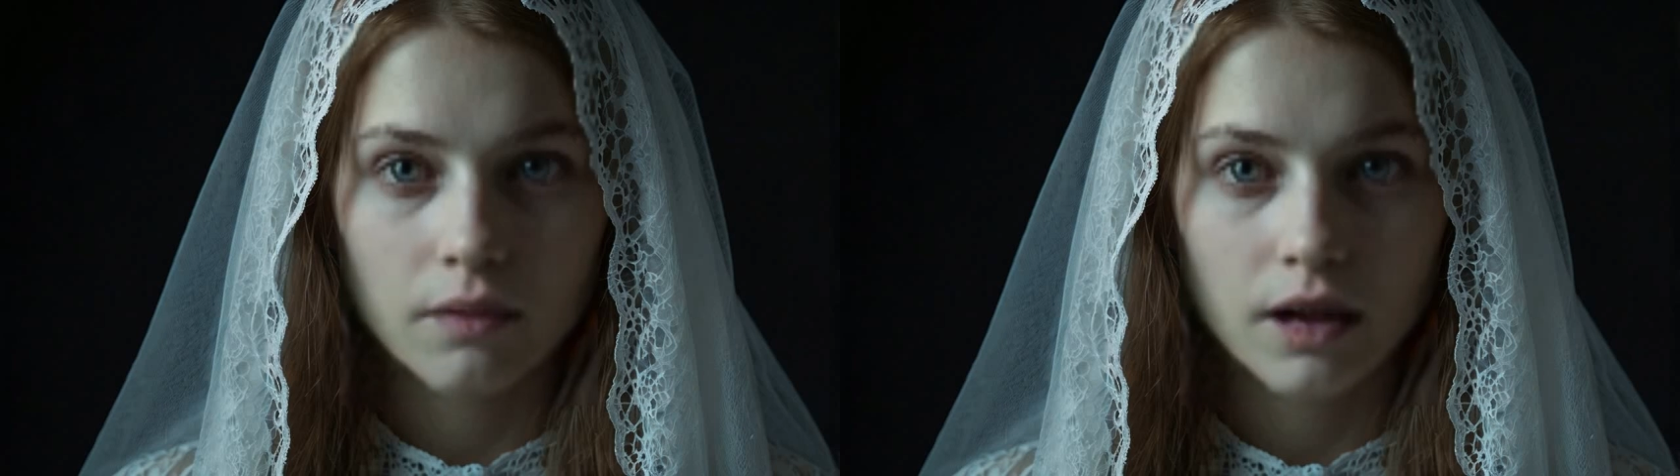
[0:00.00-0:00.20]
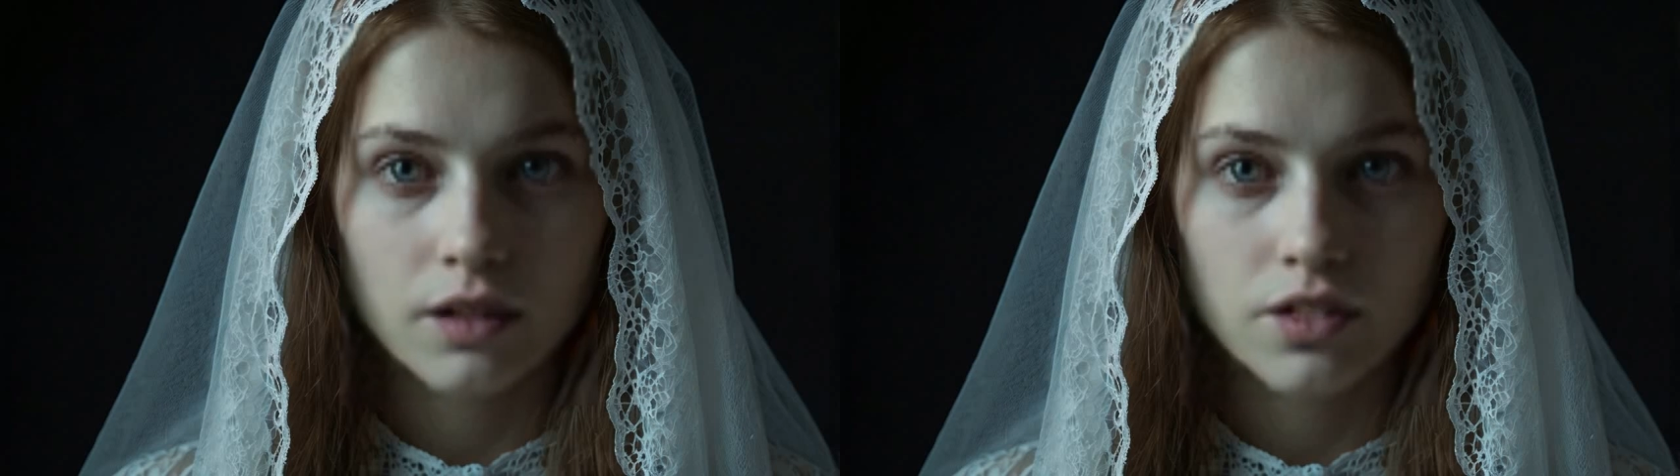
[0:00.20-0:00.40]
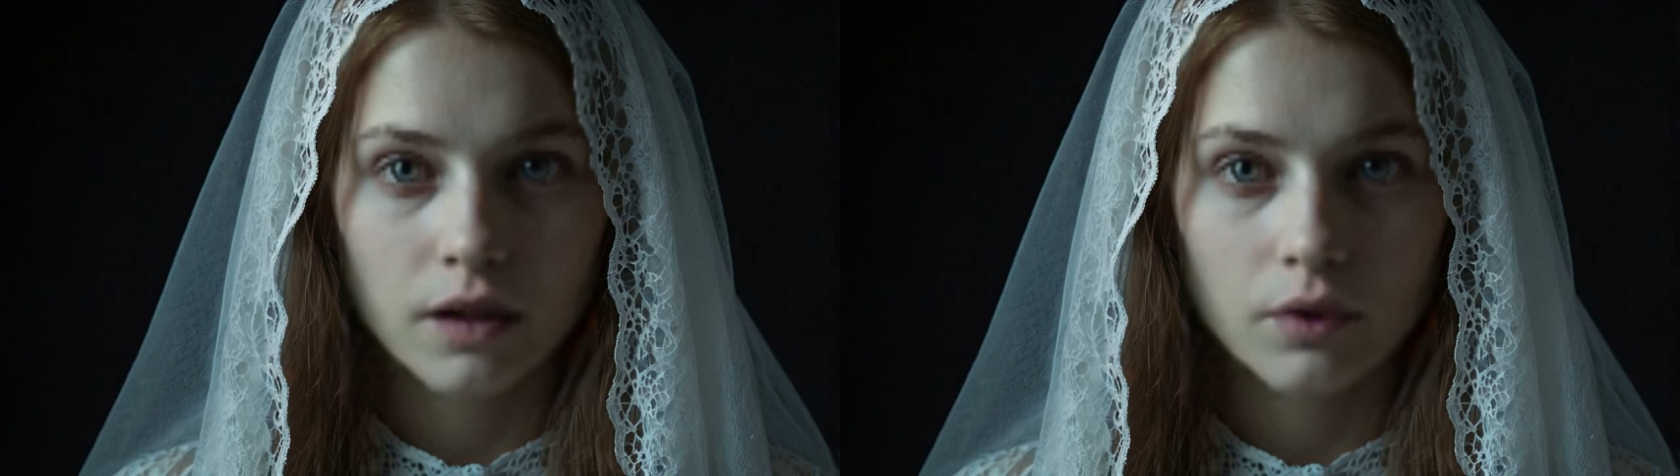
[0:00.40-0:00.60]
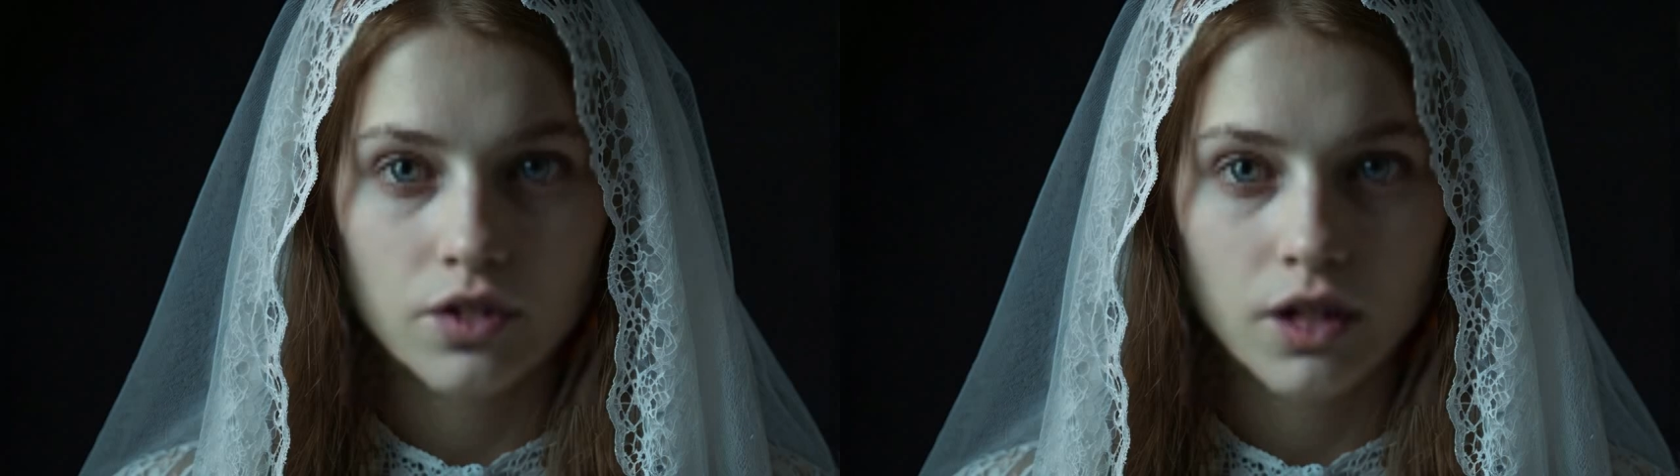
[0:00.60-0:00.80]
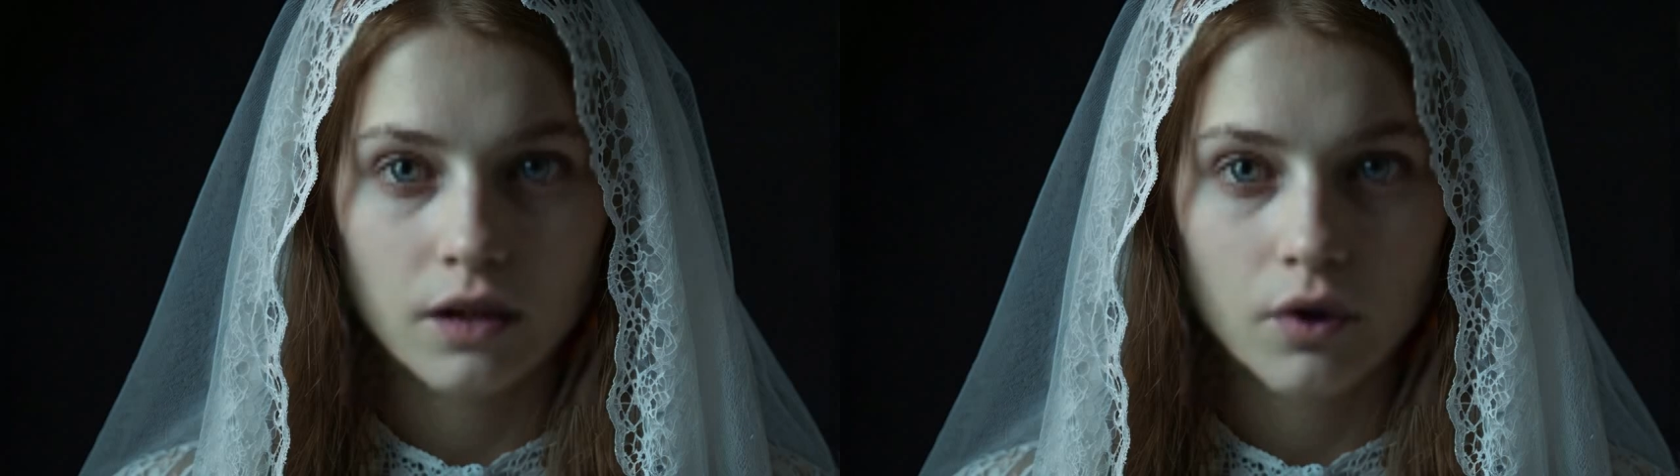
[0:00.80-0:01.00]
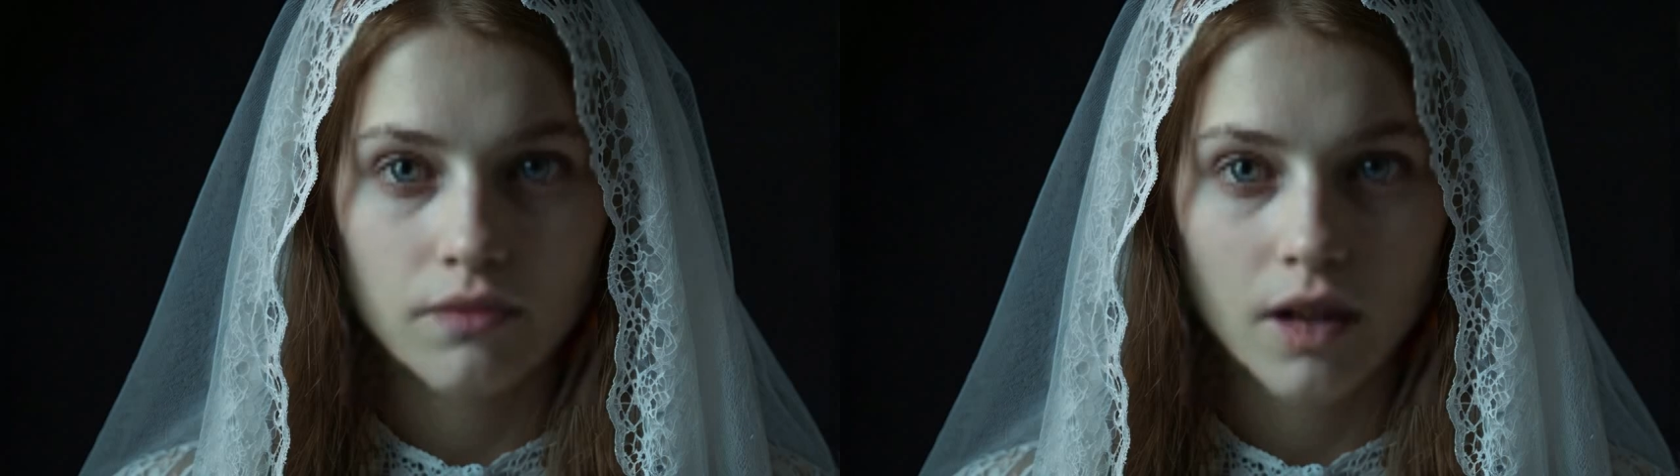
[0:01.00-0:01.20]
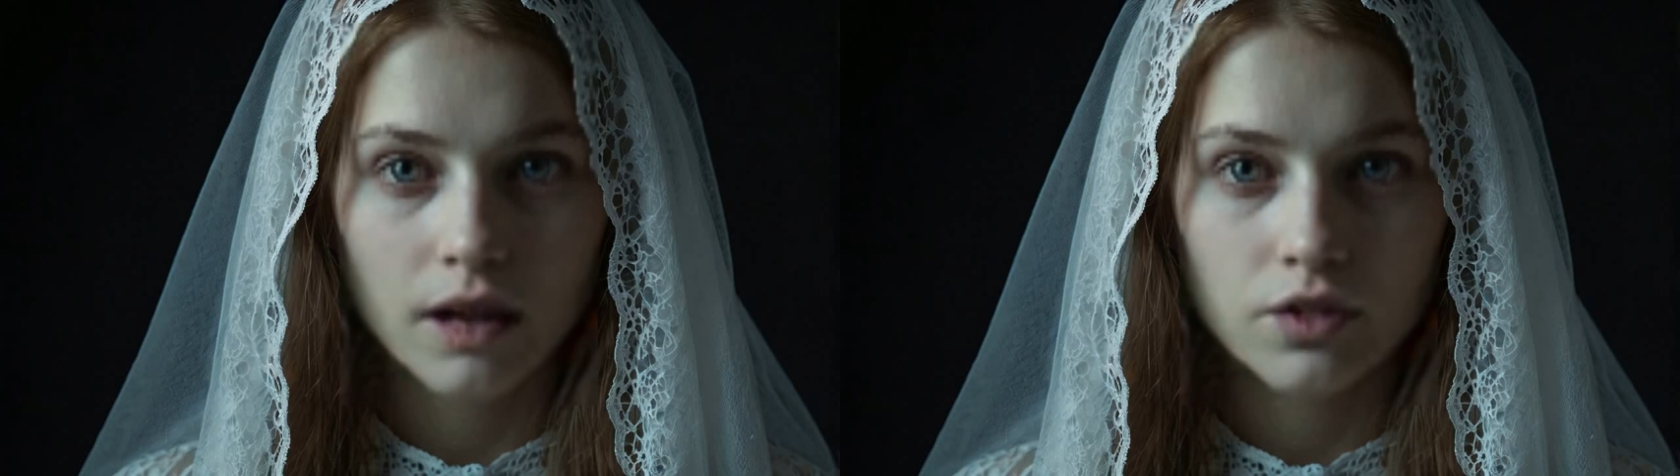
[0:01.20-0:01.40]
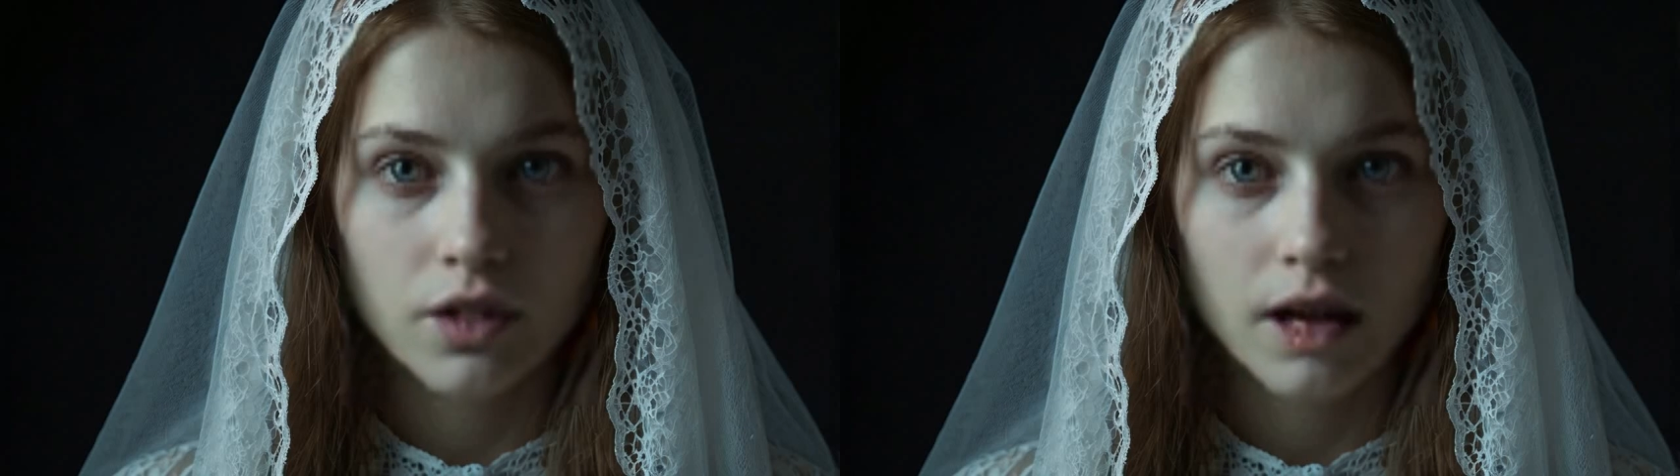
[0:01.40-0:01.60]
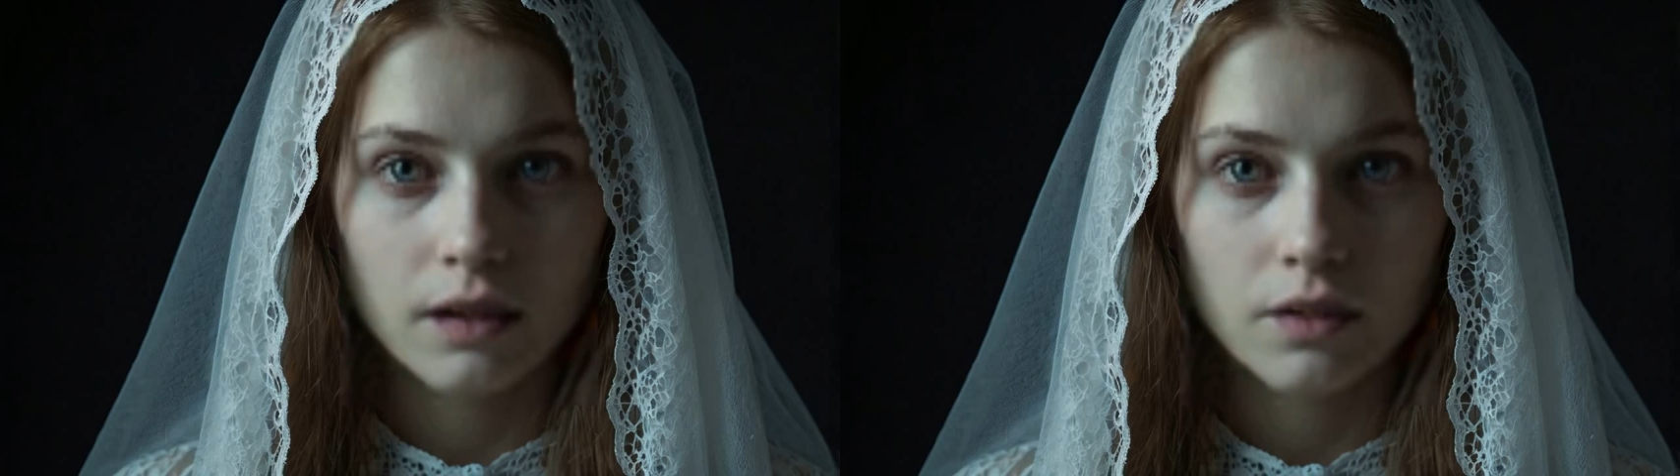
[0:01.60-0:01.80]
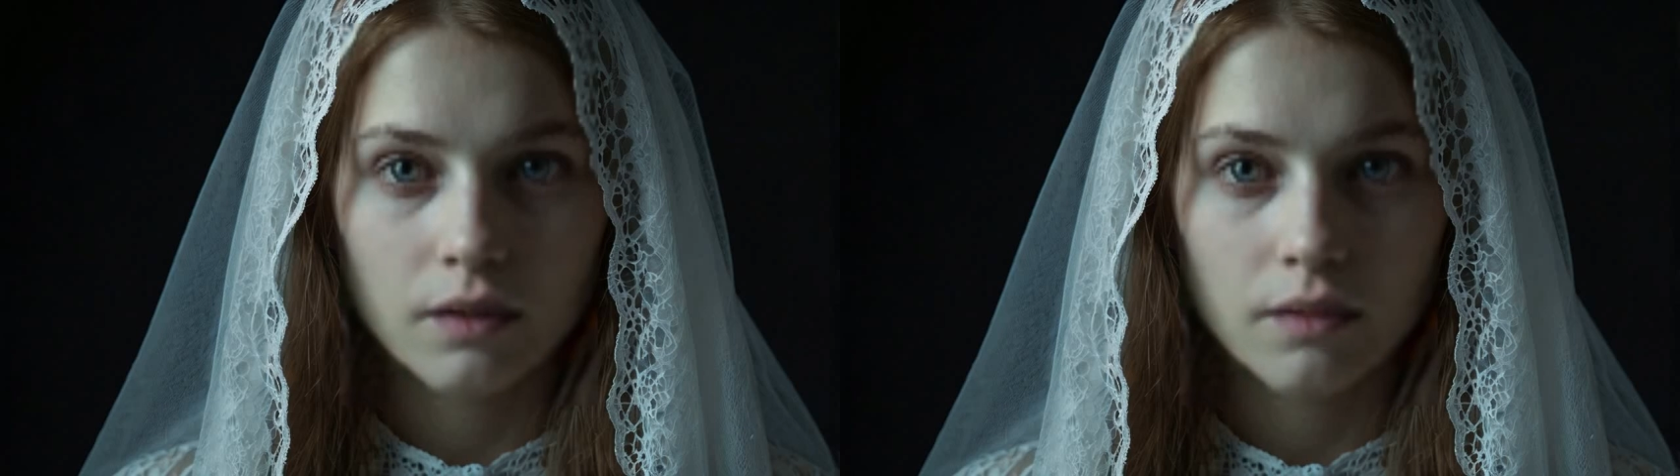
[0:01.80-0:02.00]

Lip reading: extinguishing her flashlight.